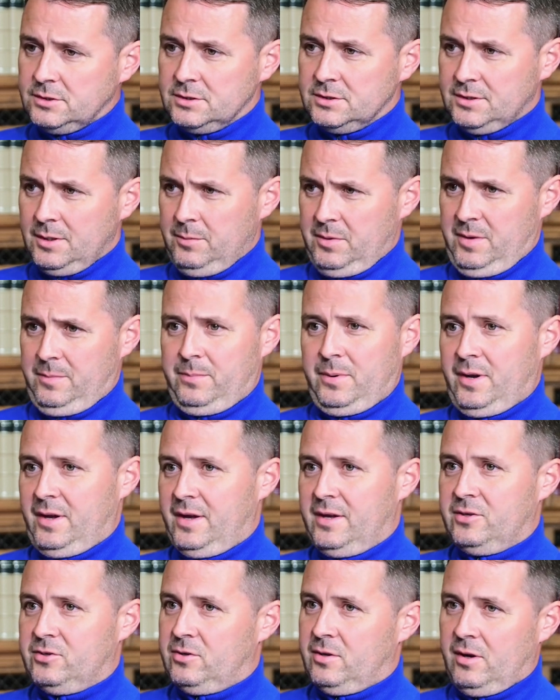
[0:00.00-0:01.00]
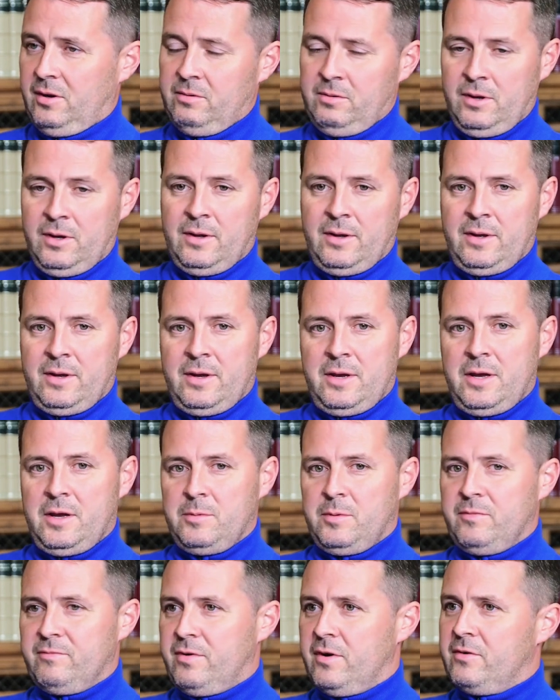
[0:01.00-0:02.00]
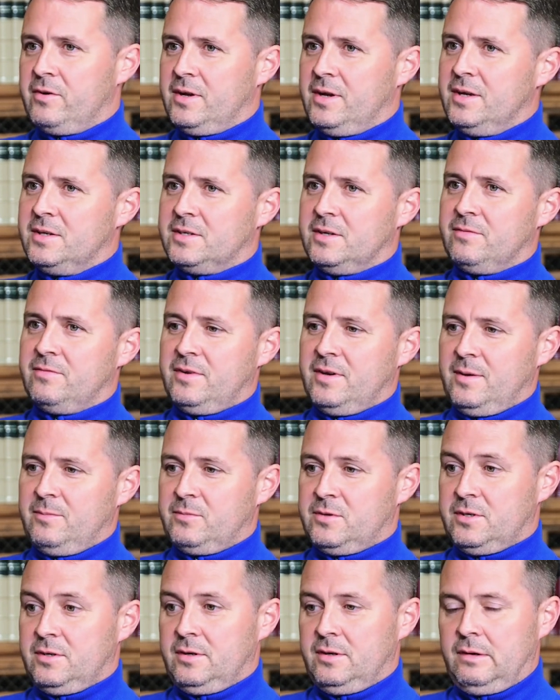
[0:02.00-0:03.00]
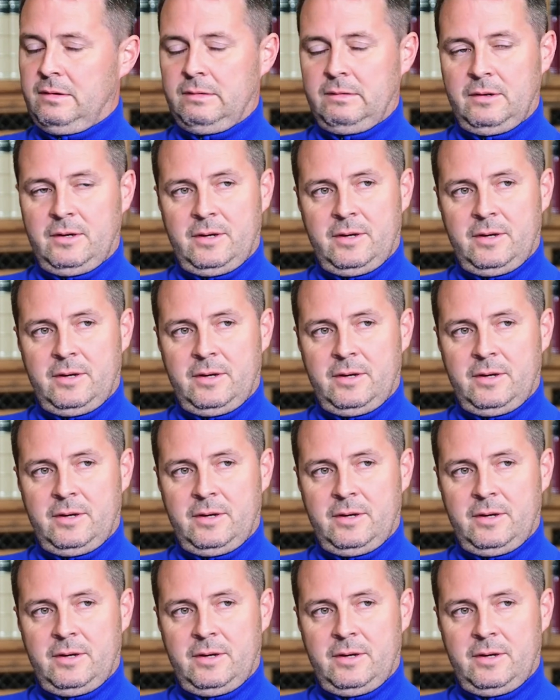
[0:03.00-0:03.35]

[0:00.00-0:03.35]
Some of them players, it'd been very easy for them to